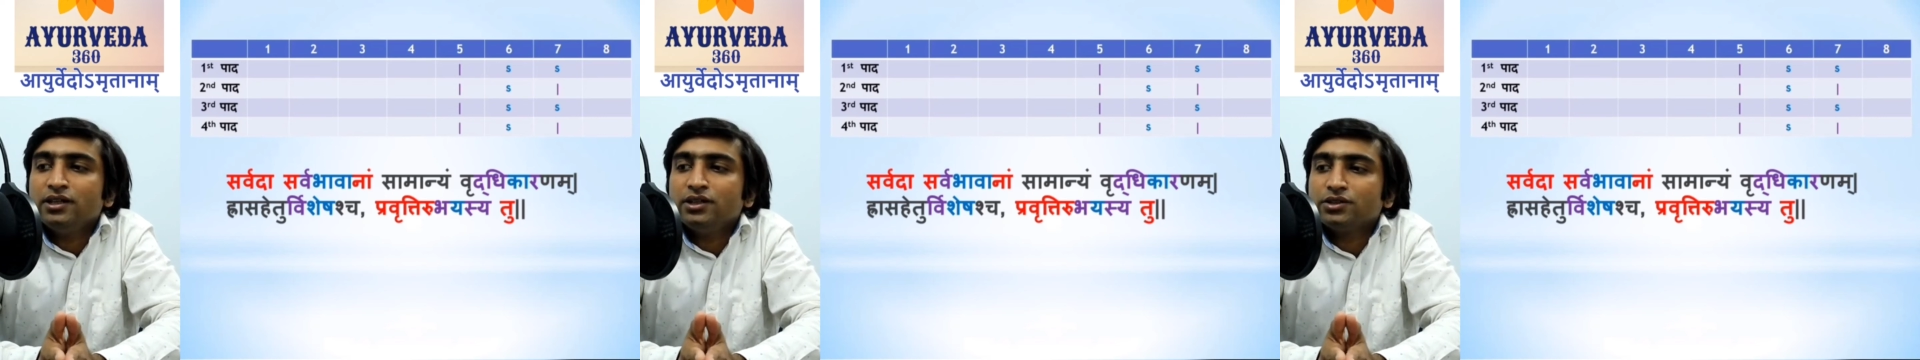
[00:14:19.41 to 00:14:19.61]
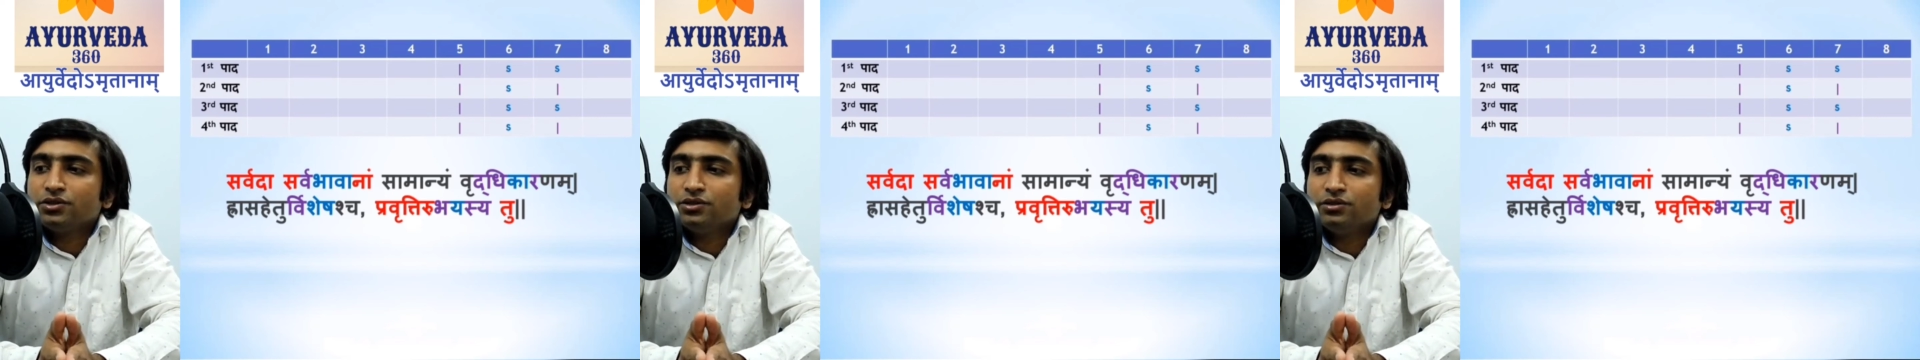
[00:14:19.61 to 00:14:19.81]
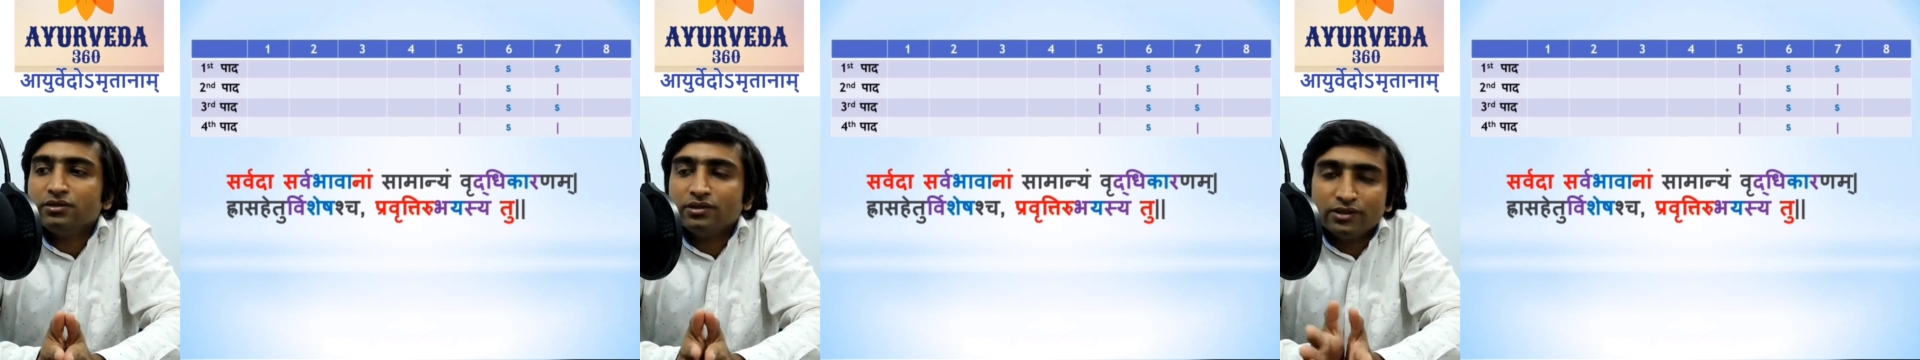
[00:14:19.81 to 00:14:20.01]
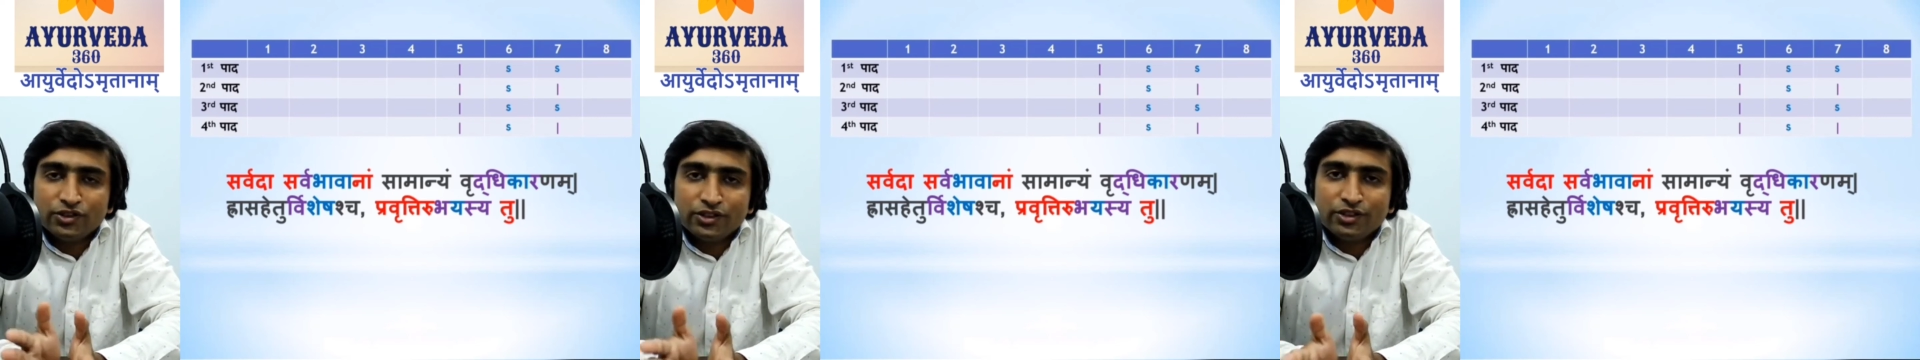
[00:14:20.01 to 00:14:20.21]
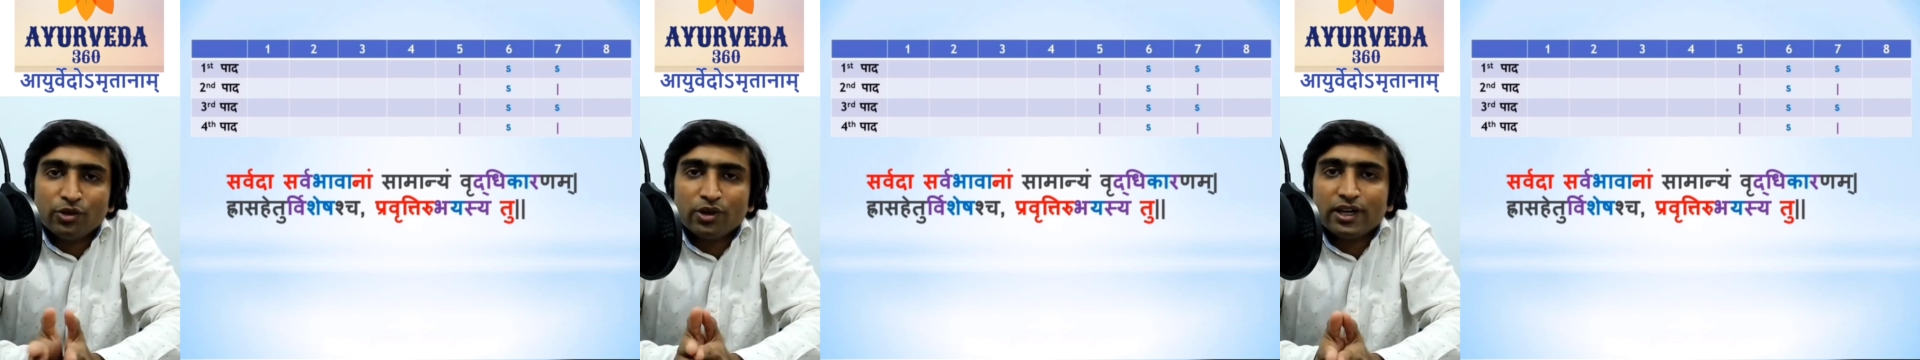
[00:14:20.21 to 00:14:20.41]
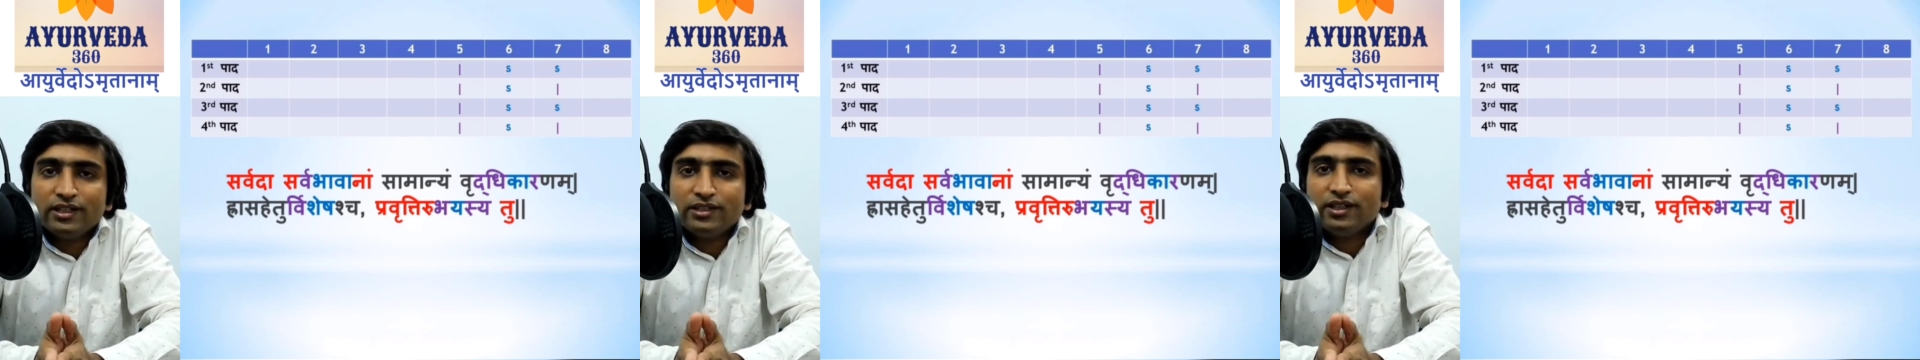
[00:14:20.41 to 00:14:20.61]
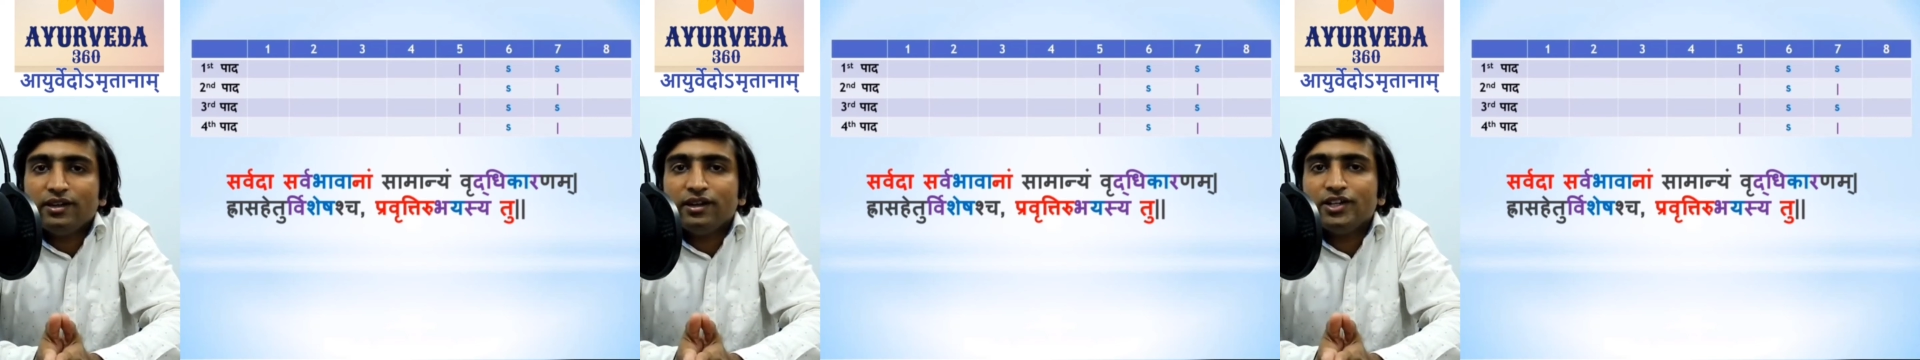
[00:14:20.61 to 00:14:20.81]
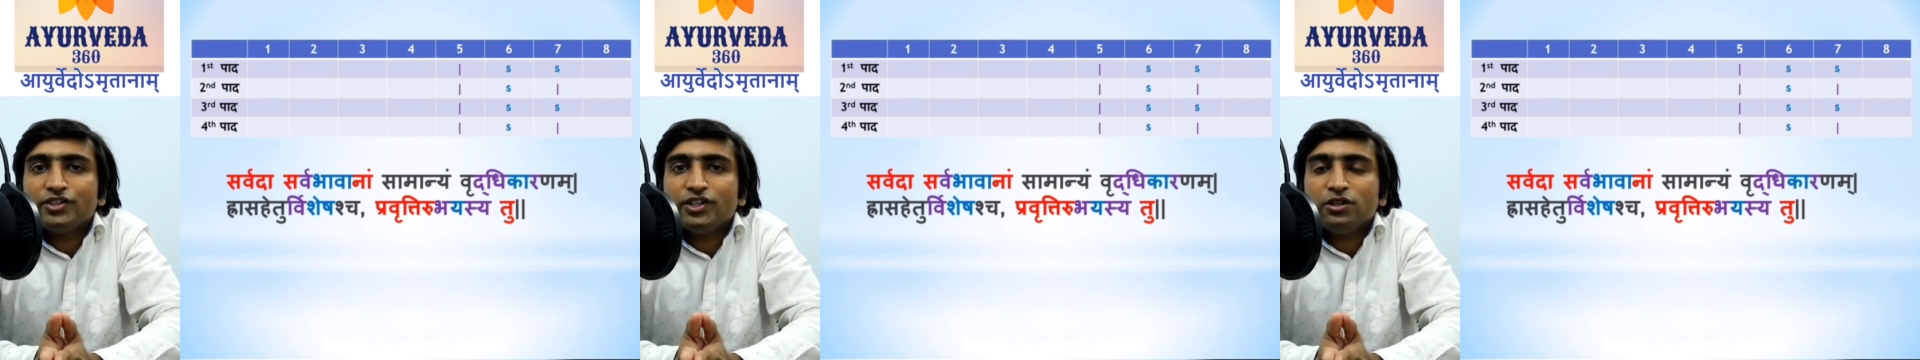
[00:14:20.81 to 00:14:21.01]
So shloka is in
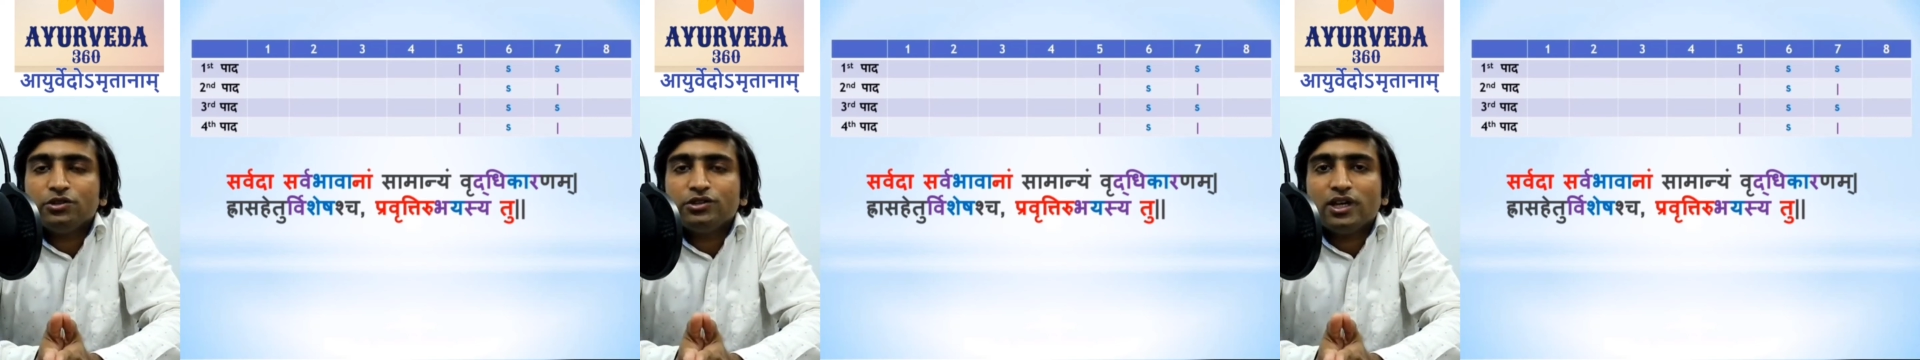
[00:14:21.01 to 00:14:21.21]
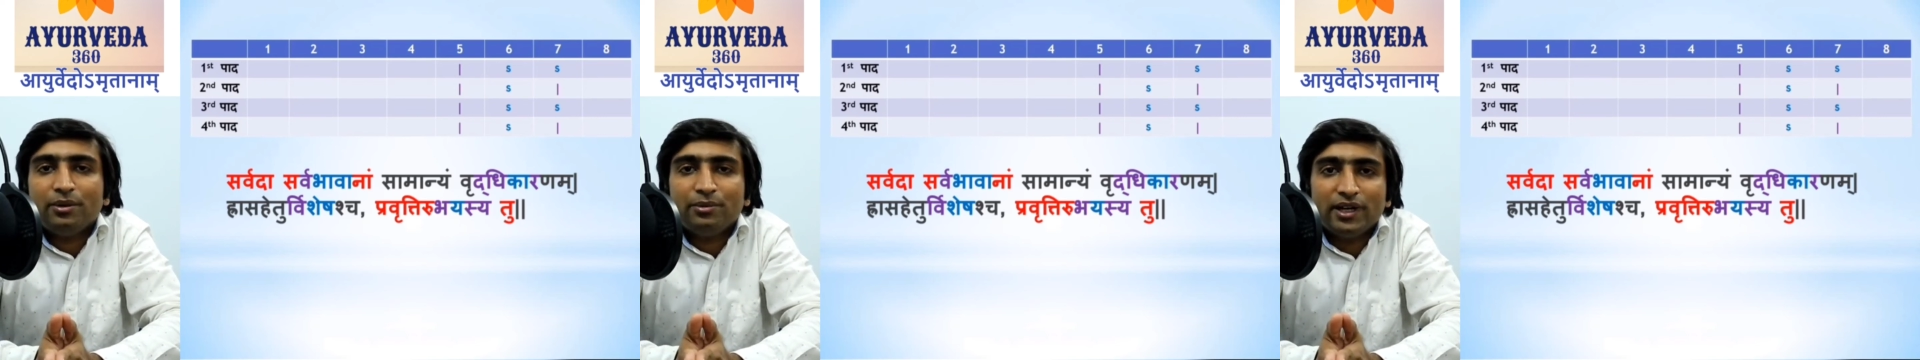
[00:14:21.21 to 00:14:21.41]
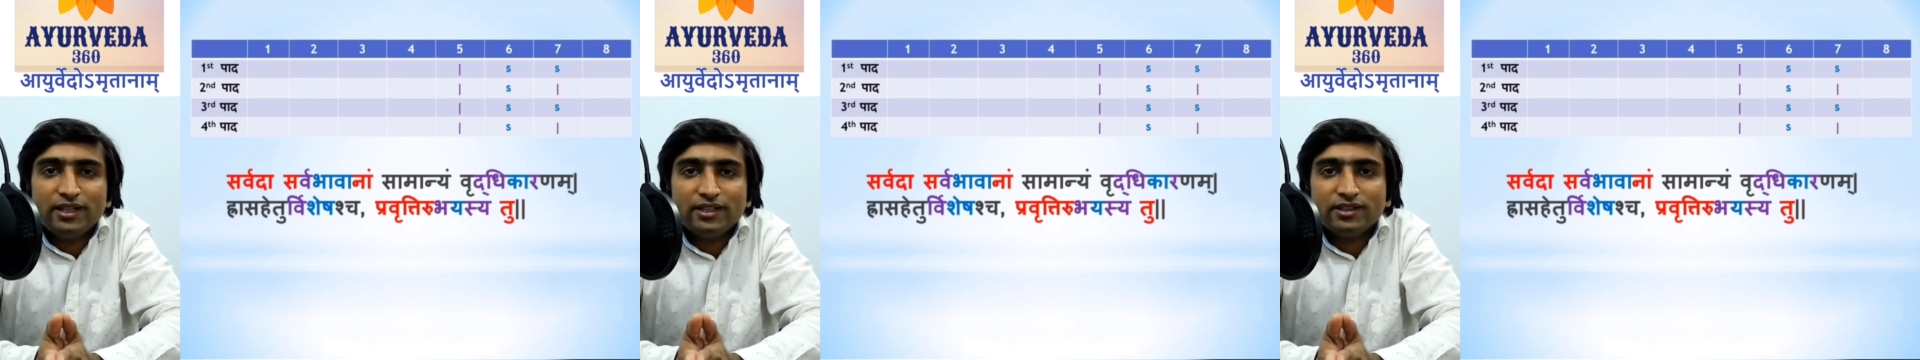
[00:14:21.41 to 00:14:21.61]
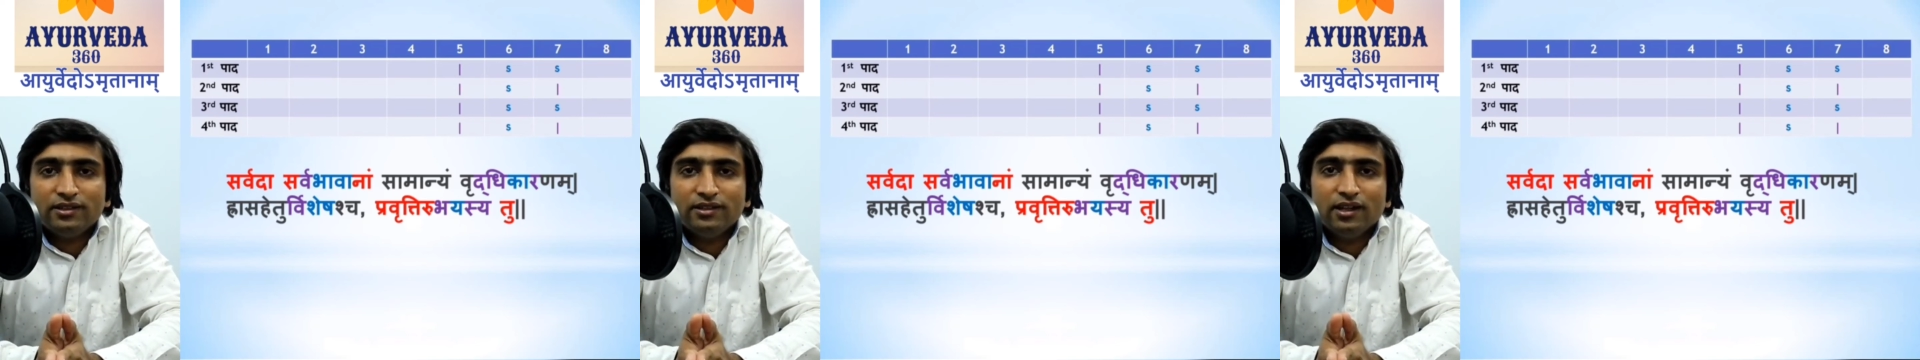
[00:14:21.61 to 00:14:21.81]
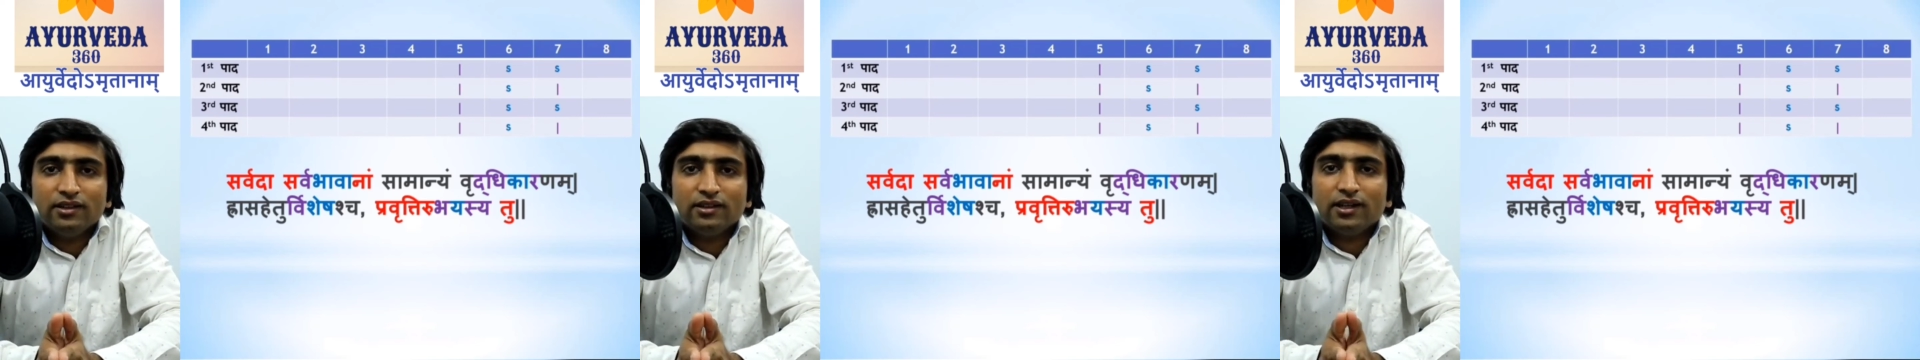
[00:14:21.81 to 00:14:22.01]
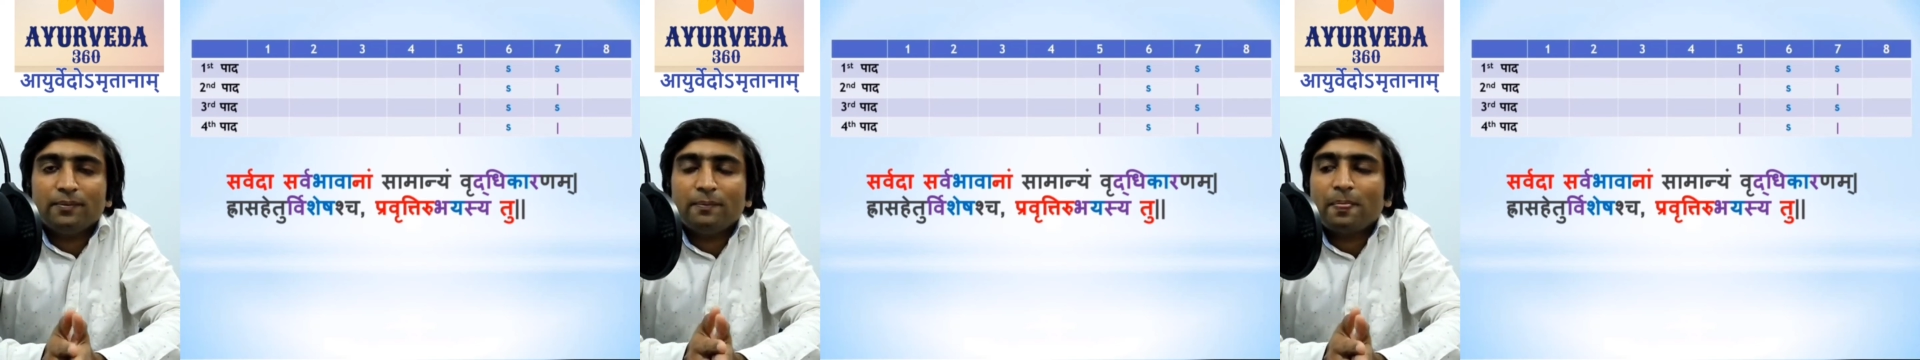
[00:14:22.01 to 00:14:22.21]
relation to Samani Siddhanta.